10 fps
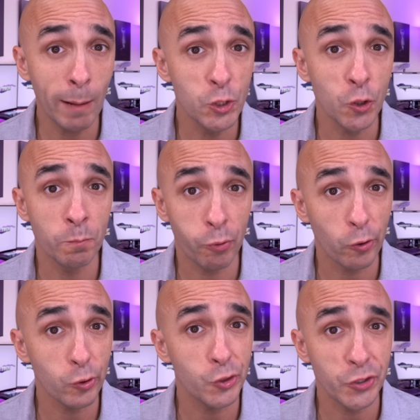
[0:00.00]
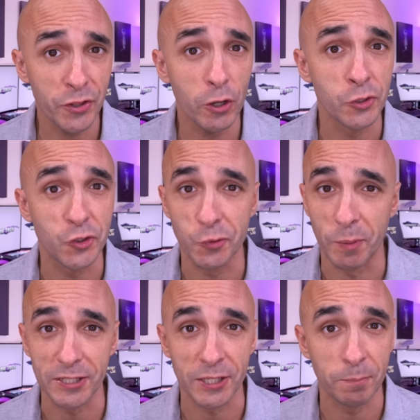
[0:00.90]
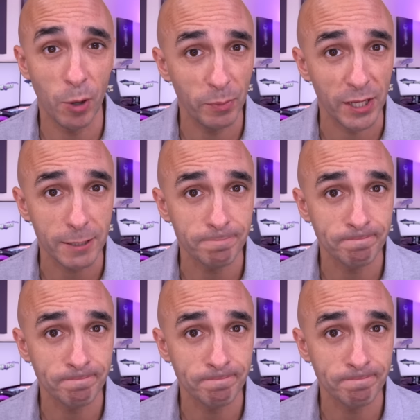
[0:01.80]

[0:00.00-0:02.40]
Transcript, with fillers: Amazon products to the unsuspecting public.